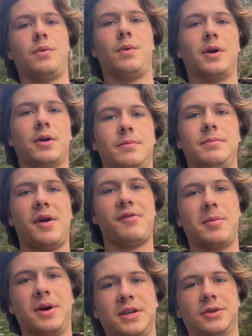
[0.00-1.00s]
welcome
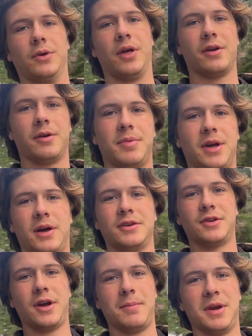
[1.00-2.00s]
everybody to another Beyond
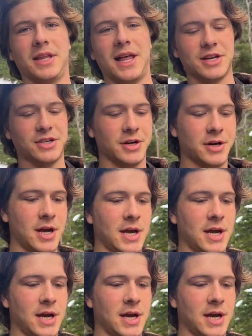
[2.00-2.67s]
Terrain mini lecture.